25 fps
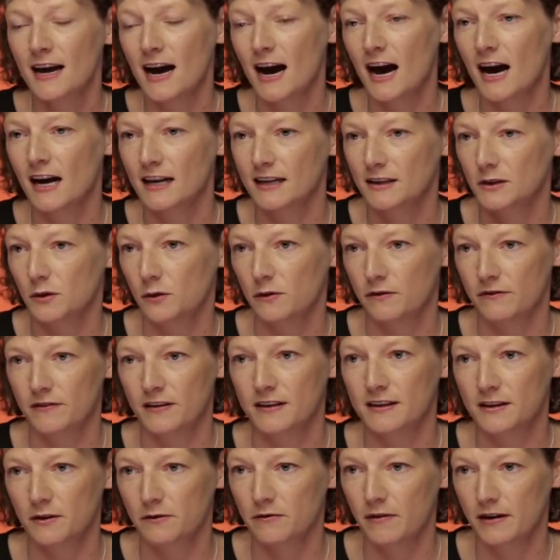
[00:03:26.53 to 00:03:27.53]
I
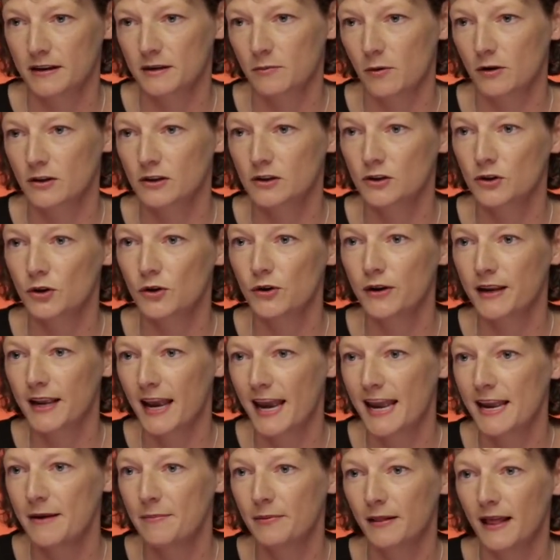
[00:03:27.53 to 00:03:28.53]
suppose two
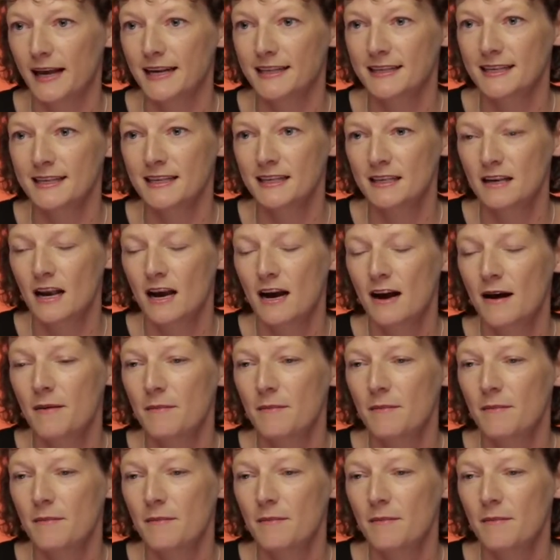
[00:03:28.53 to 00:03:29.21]
key places.